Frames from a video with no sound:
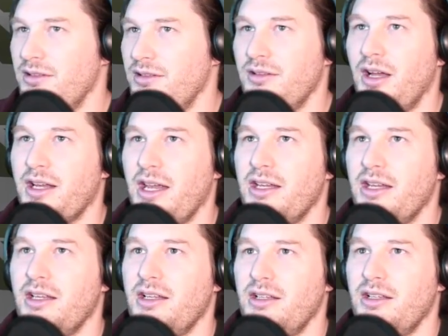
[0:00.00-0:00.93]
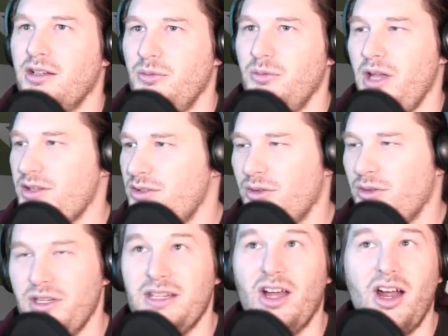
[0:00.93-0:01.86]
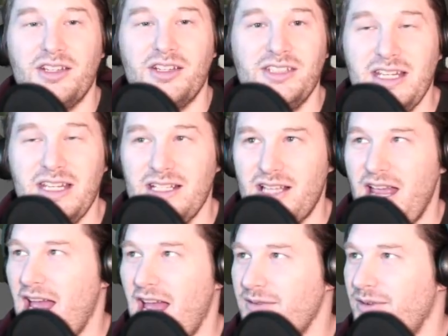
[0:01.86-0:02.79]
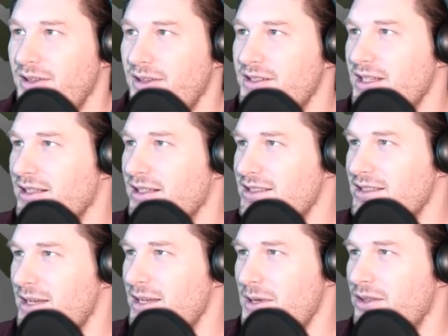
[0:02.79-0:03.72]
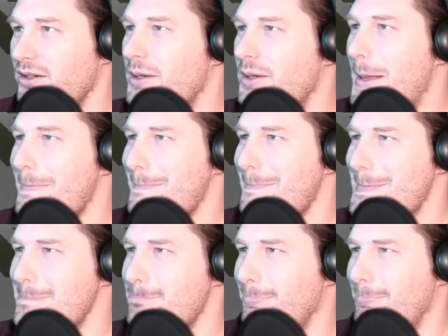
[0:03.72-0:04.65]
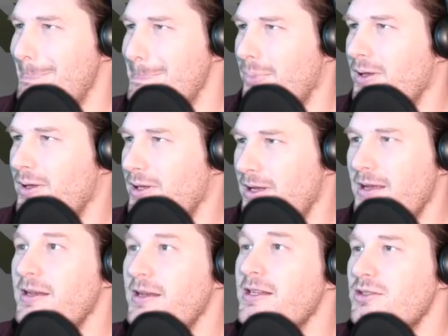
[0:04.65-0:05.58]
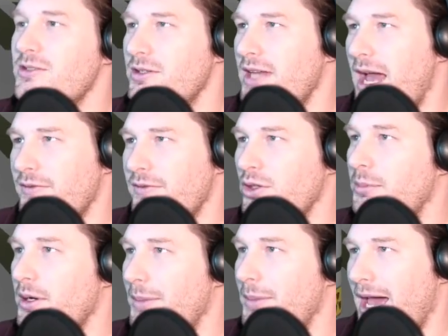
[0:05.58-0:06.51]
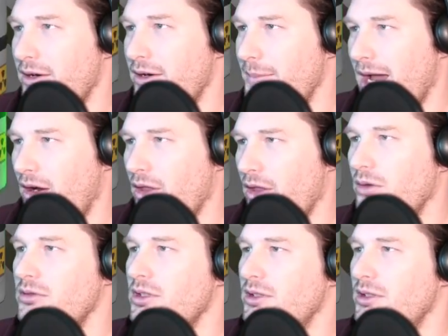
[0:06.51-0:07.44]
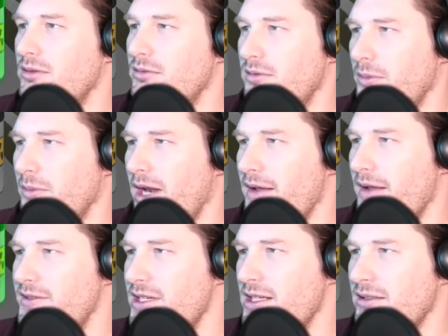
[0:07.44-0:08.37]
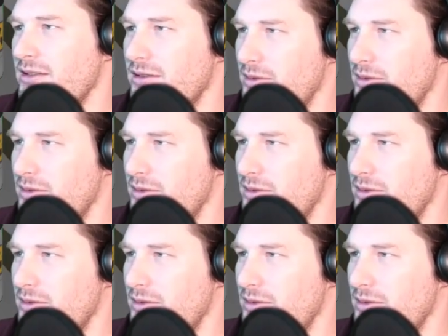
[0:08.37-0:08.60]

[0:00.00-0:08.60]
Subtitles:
Okay. We also don't need the RCs I had for this thing last time either. It is good to have a little bit of battery power, though. From what I have seen,